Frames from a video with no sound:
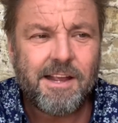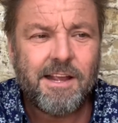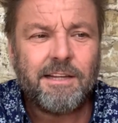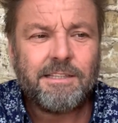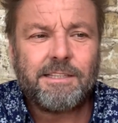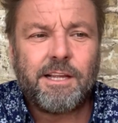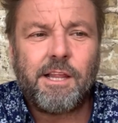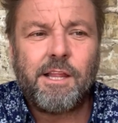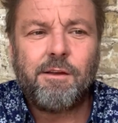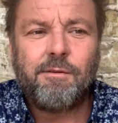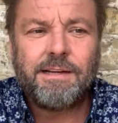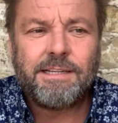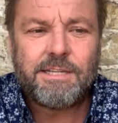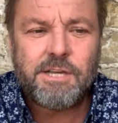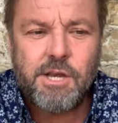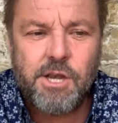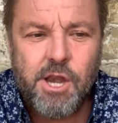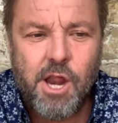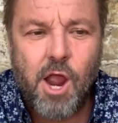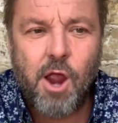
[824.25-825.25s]
So there is
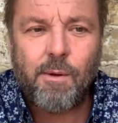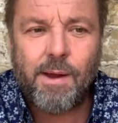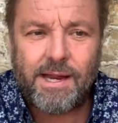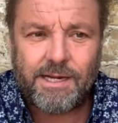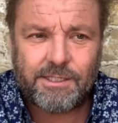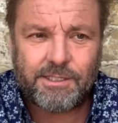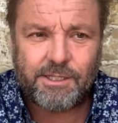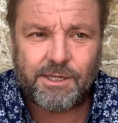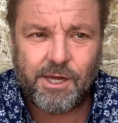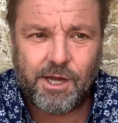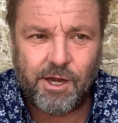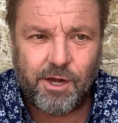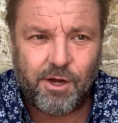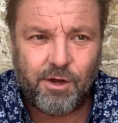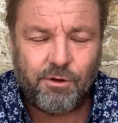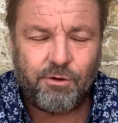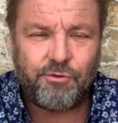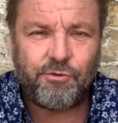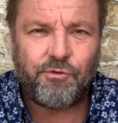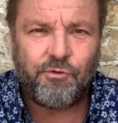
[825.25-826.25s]
no
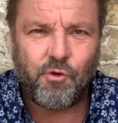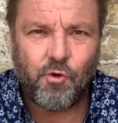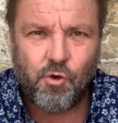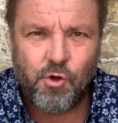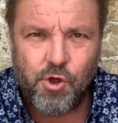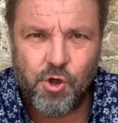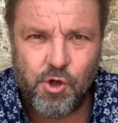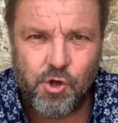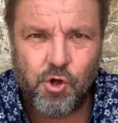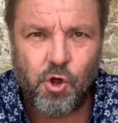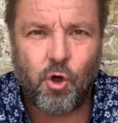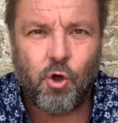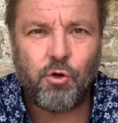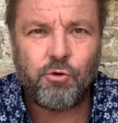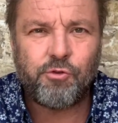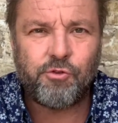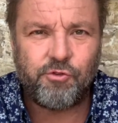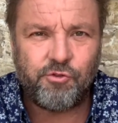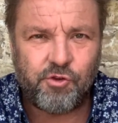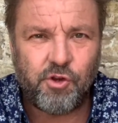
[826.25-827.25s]
excuse for
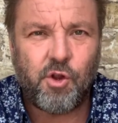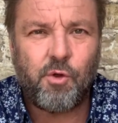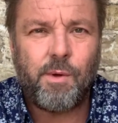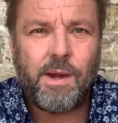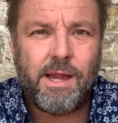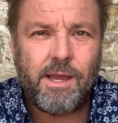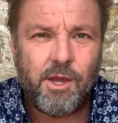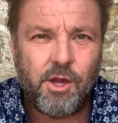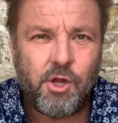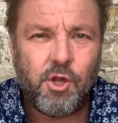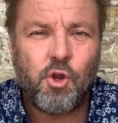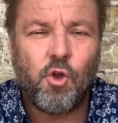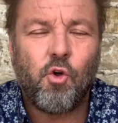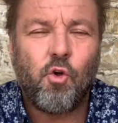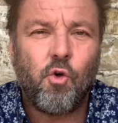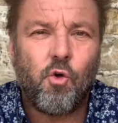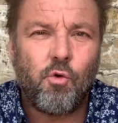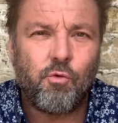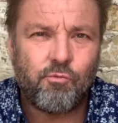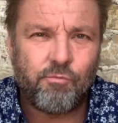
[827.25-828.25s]
not doing
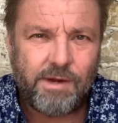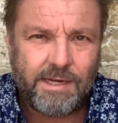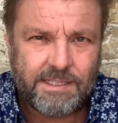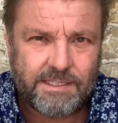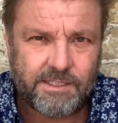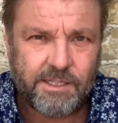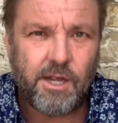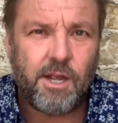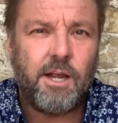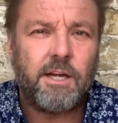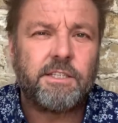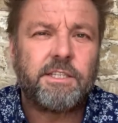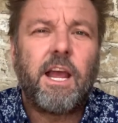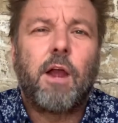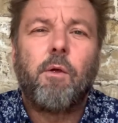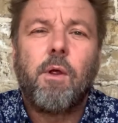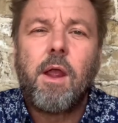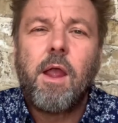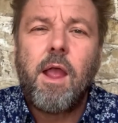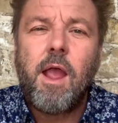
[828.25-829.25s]
your research.
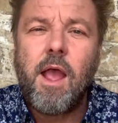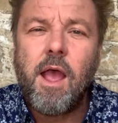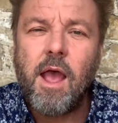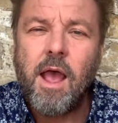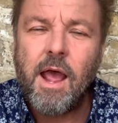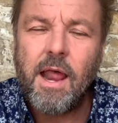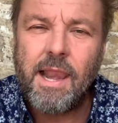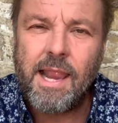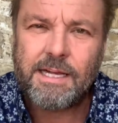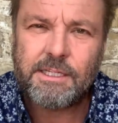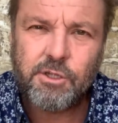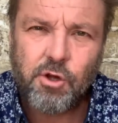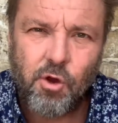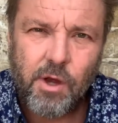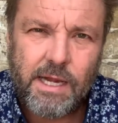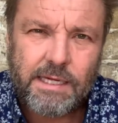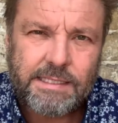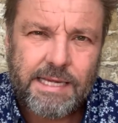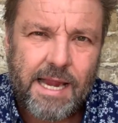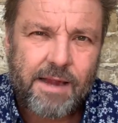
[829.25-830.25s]
So let's call
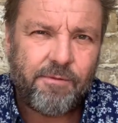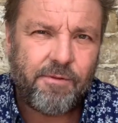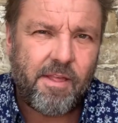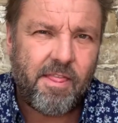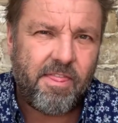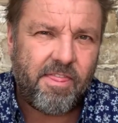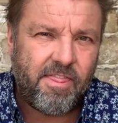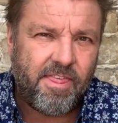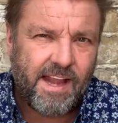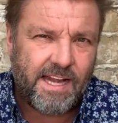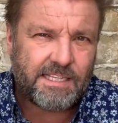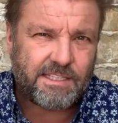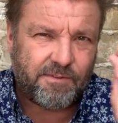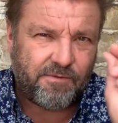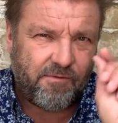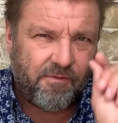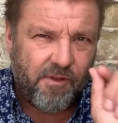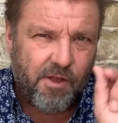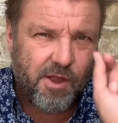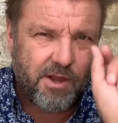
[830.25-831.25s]
it a day for this
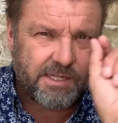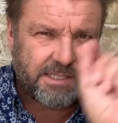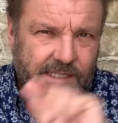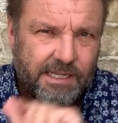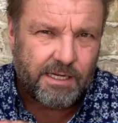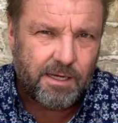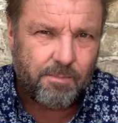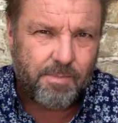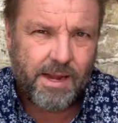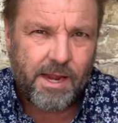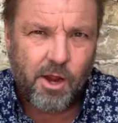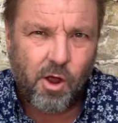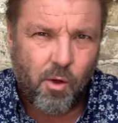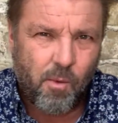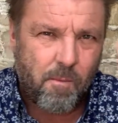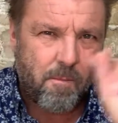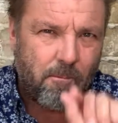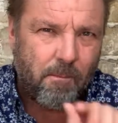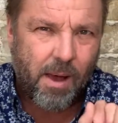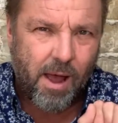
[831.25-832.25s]
first little bit
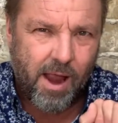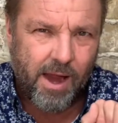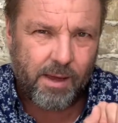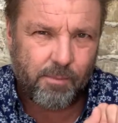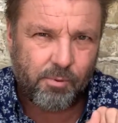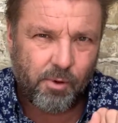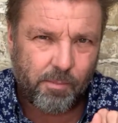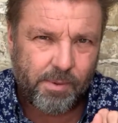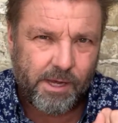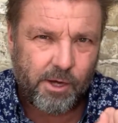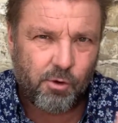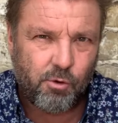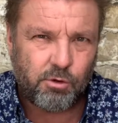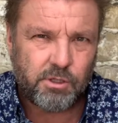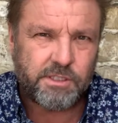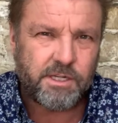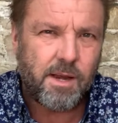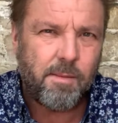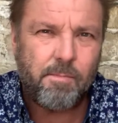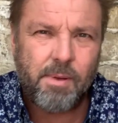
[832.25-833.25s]
on buying property at
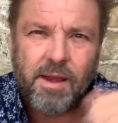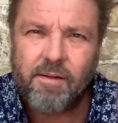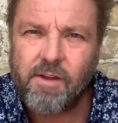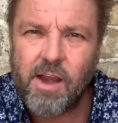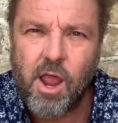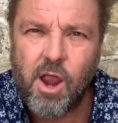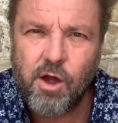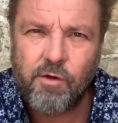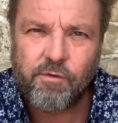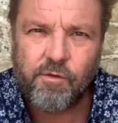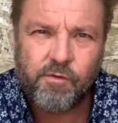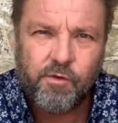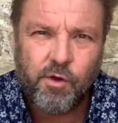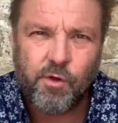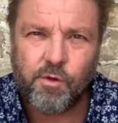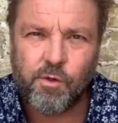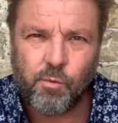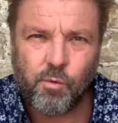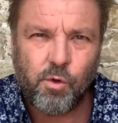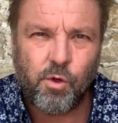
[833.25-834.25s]
auction, a bit of an overview
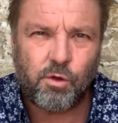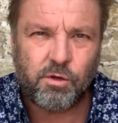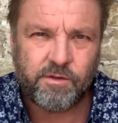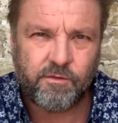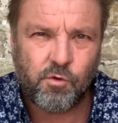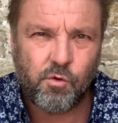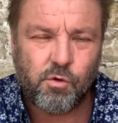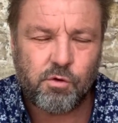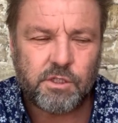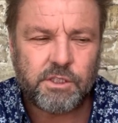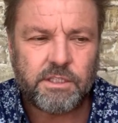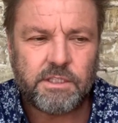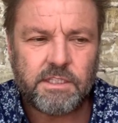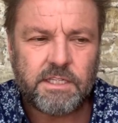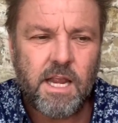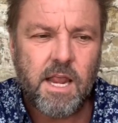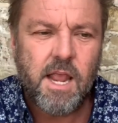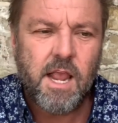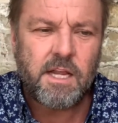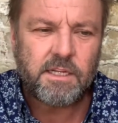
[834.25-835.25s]
of the world of auctions.
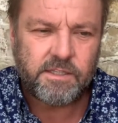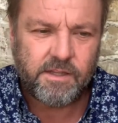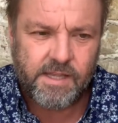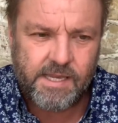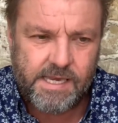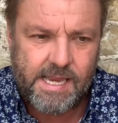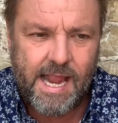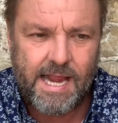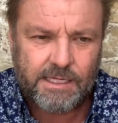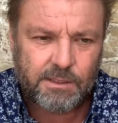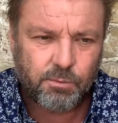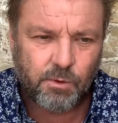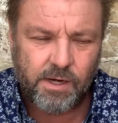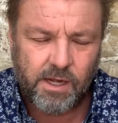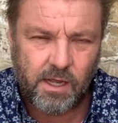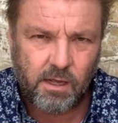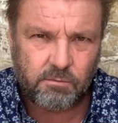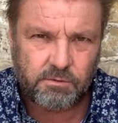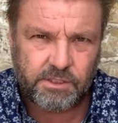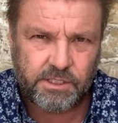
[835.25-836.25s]
So the next one
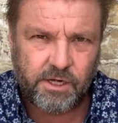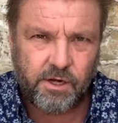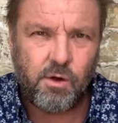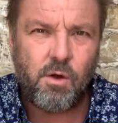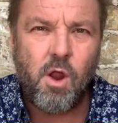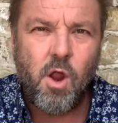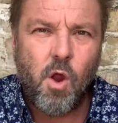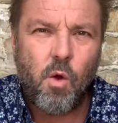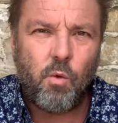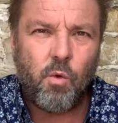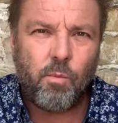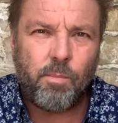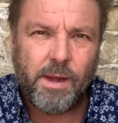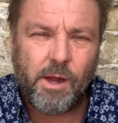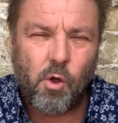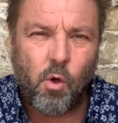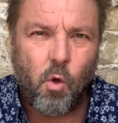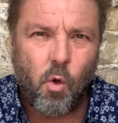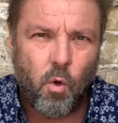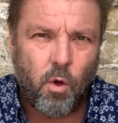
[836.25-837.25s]
I'll do will be
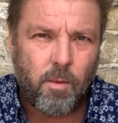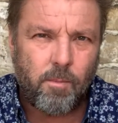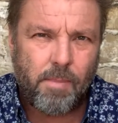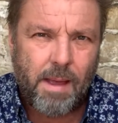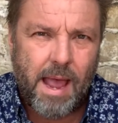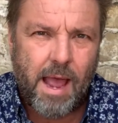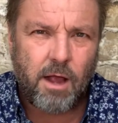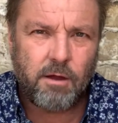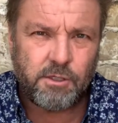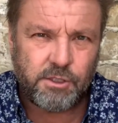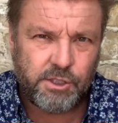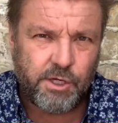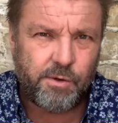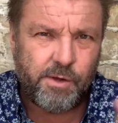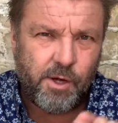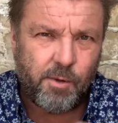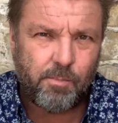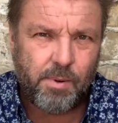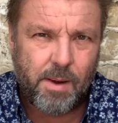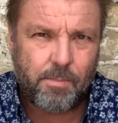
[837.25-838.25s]
all about doing
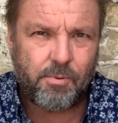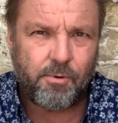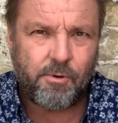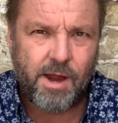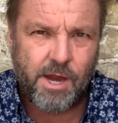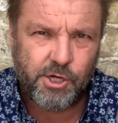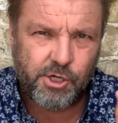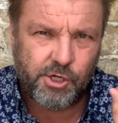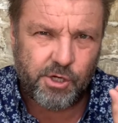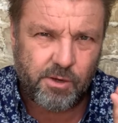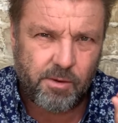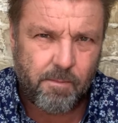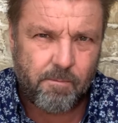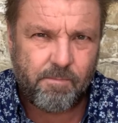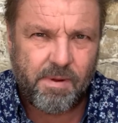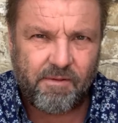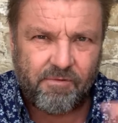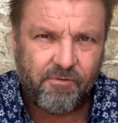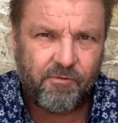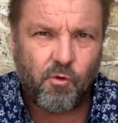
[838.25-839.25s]
your preparation
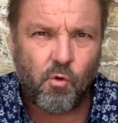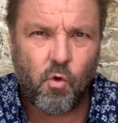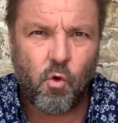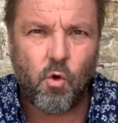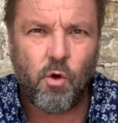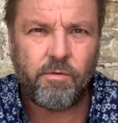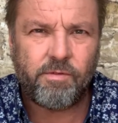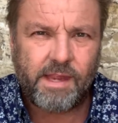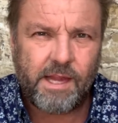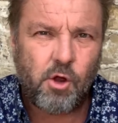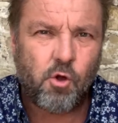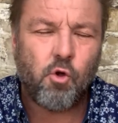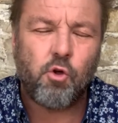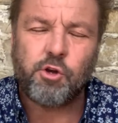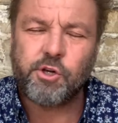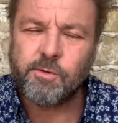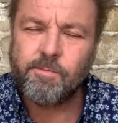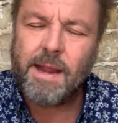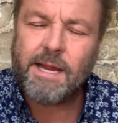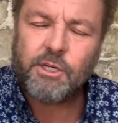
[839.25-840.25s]
before the
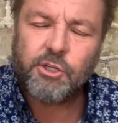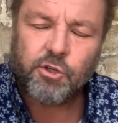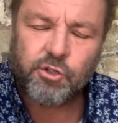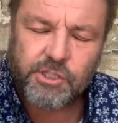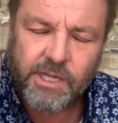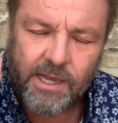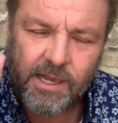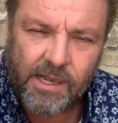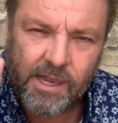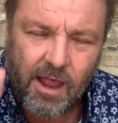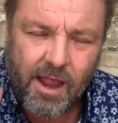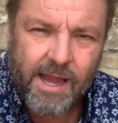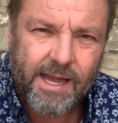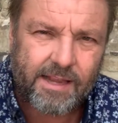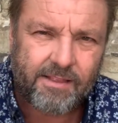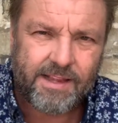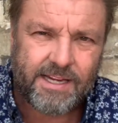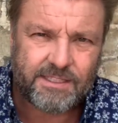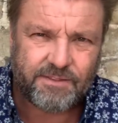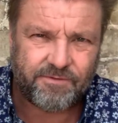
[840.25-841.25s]
auction. Make sure to like
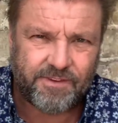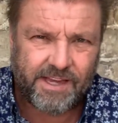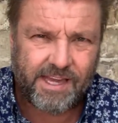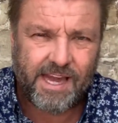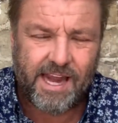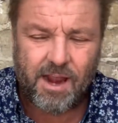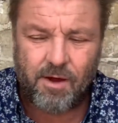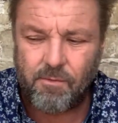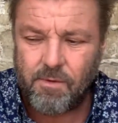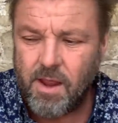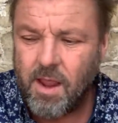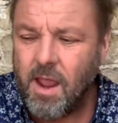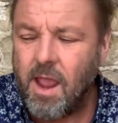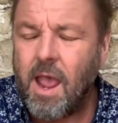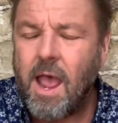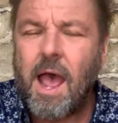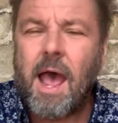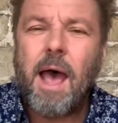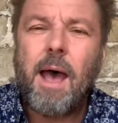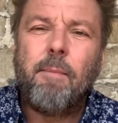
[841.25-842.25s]
this video.
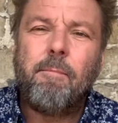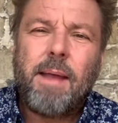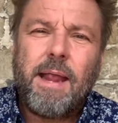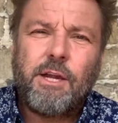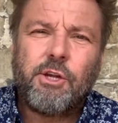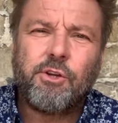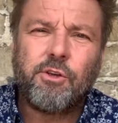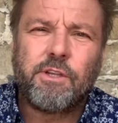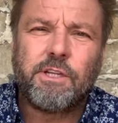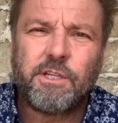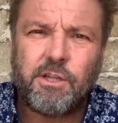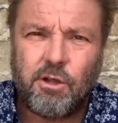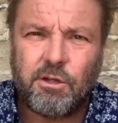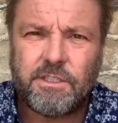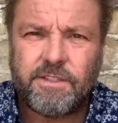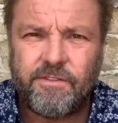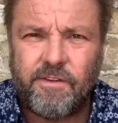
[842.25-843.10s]
Make sure there's lots of